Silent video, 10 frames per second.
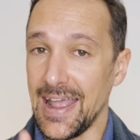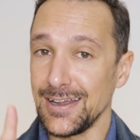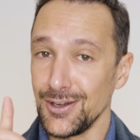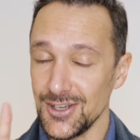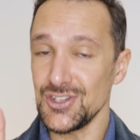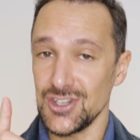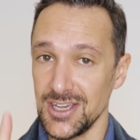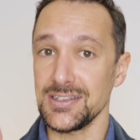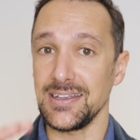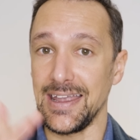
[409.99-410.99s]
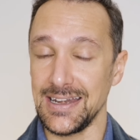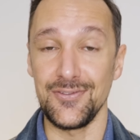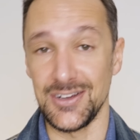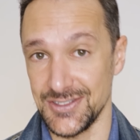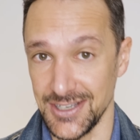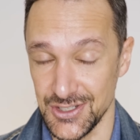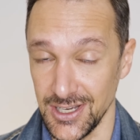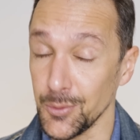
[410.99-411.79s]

and not just any Versace.